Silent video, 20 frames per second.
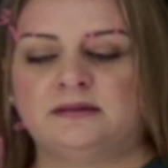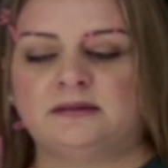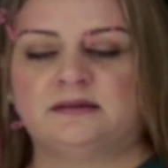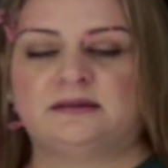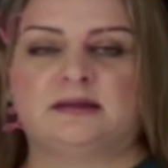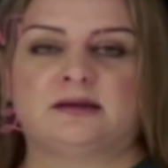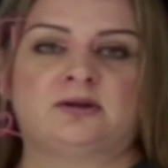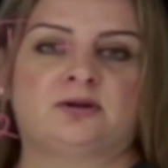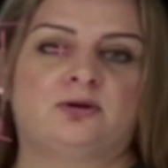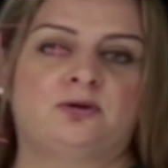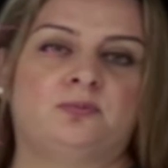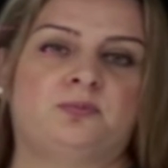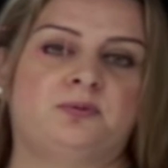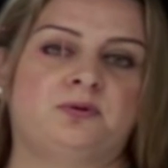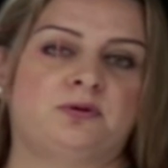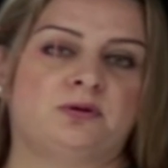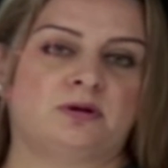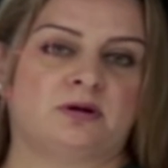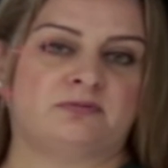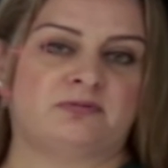The cube
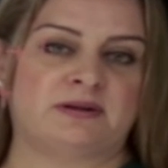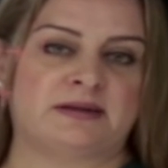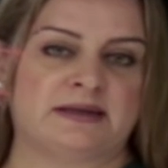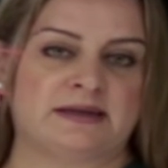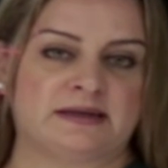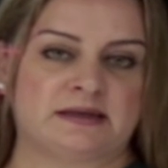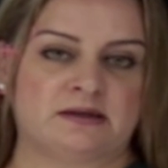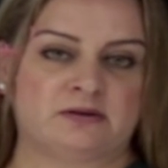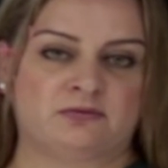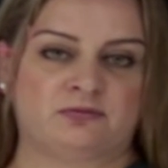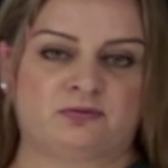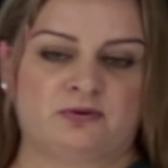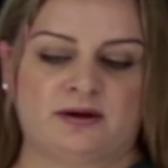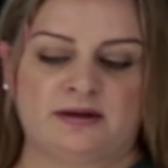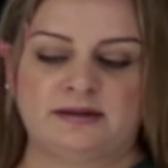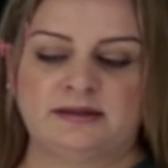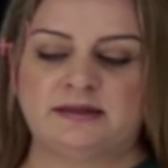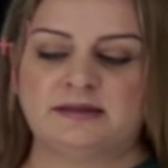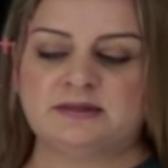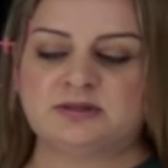root of a
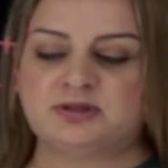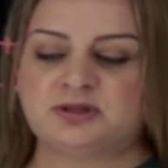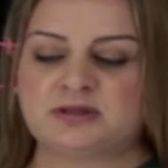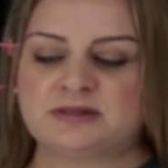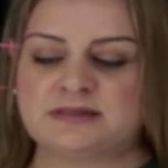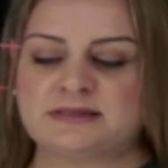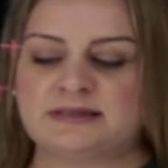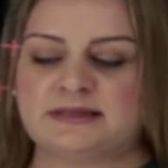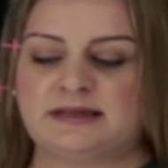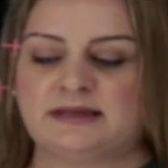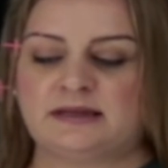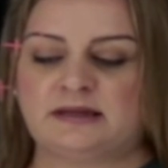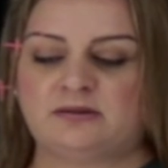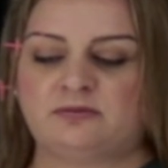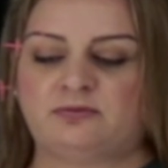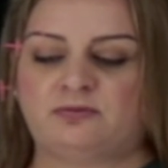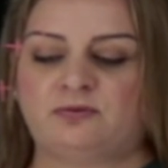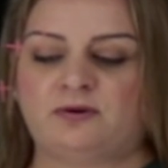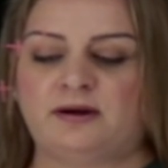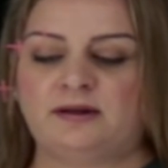-1 is just
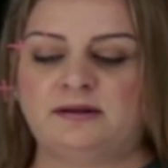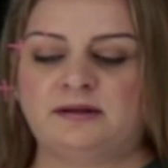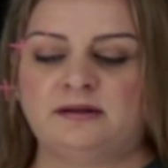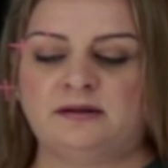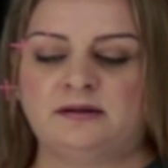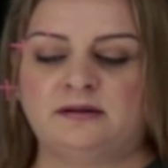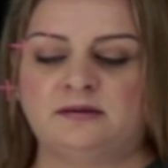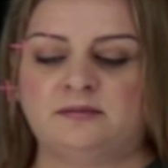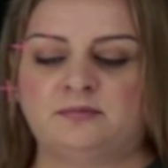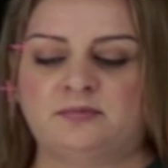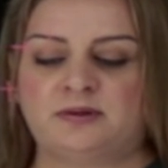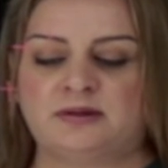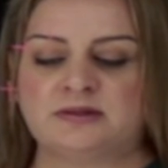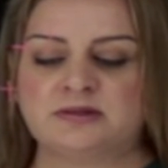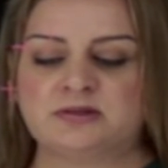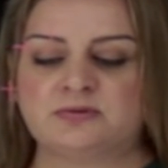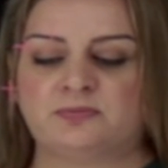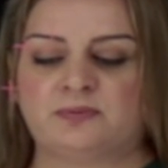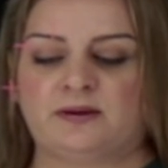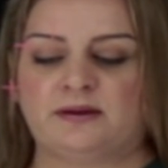-1
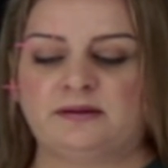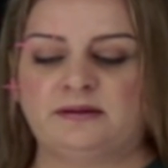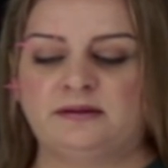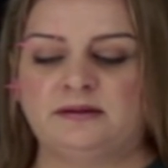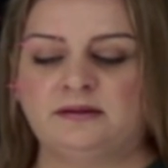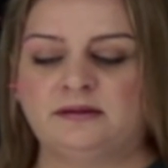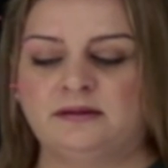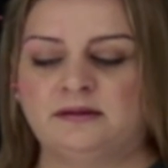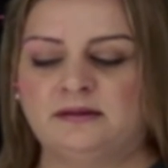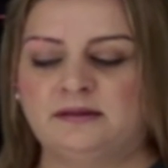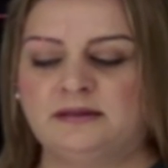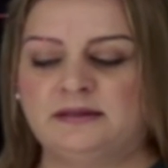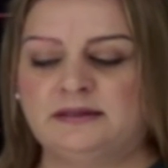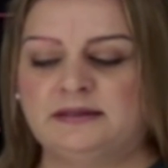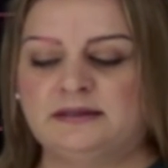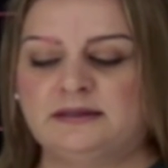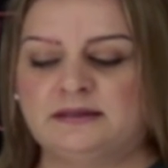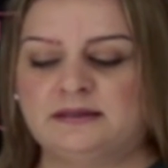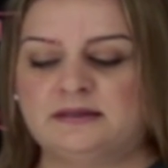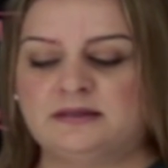plus 1.
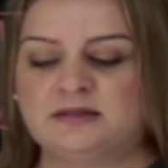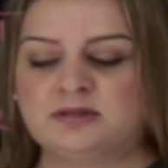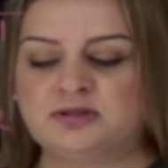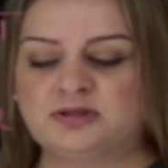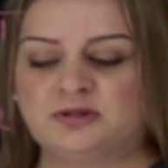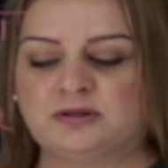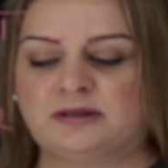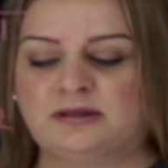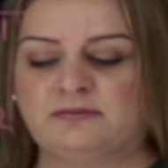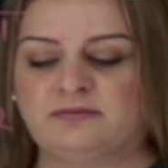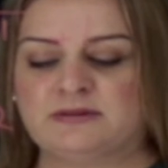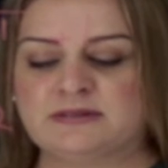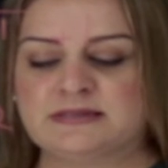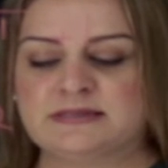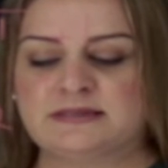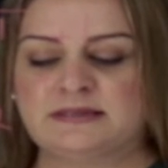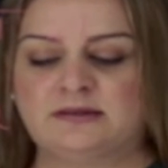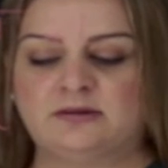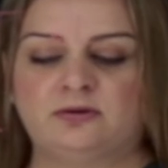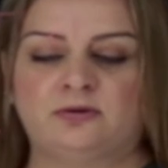This should give us
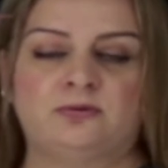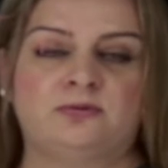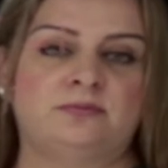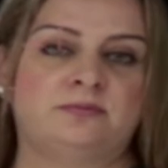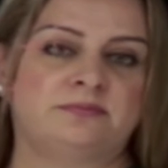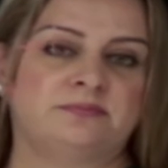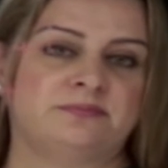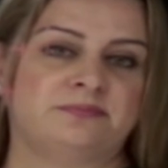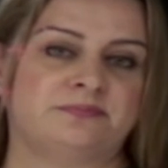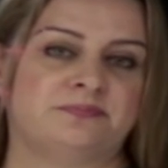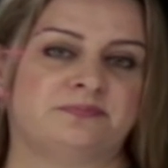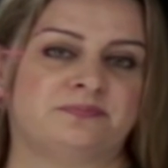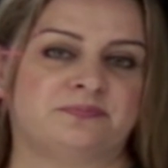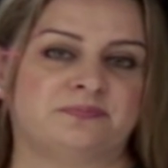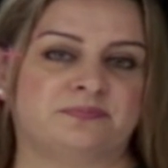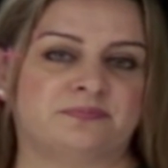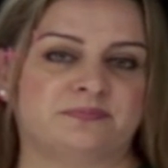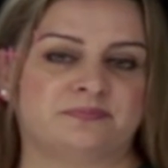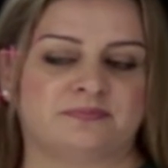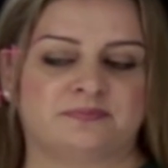0.
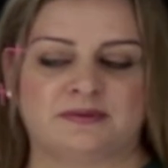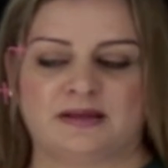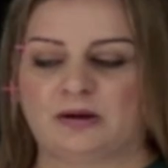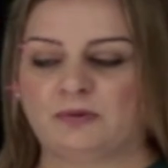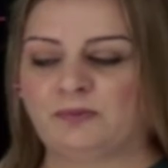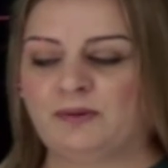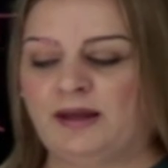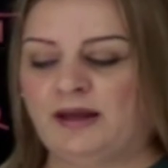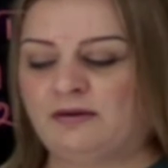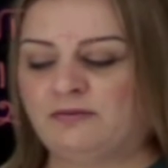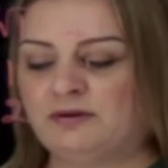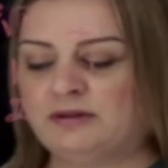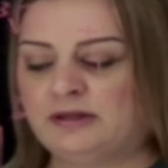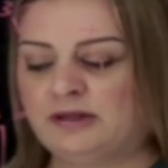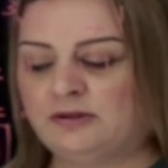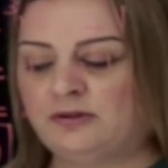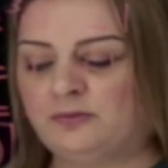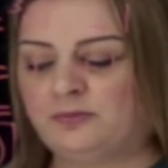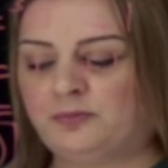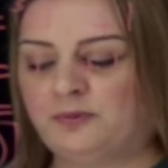Now we have
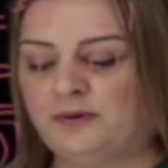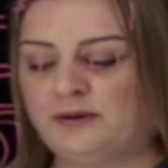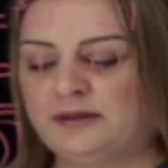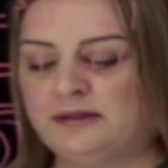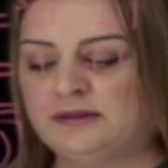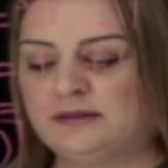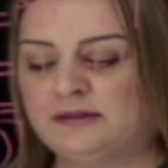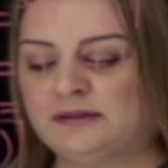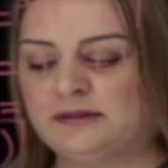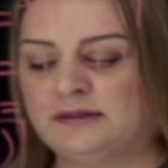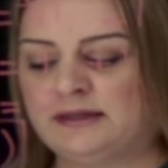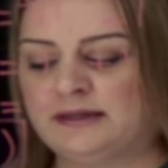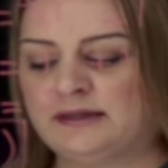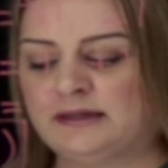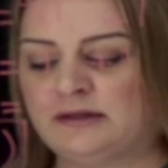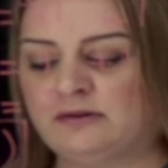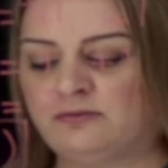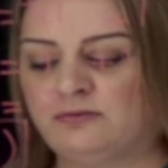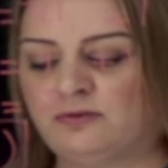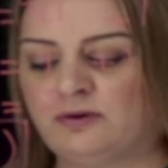another point,
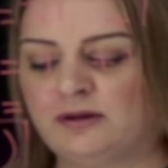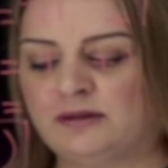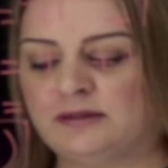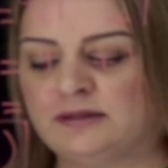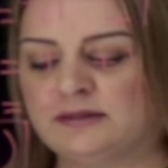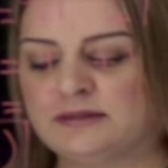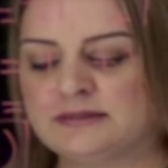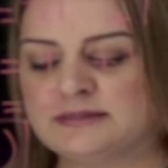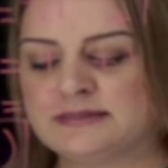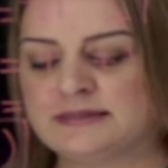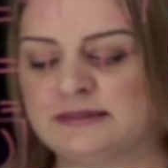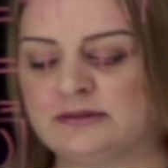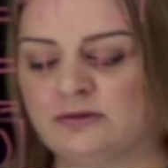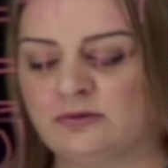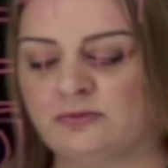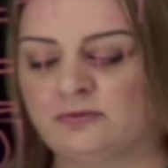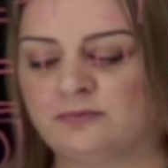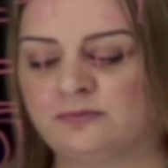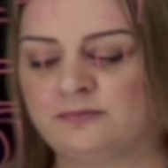-1, 0.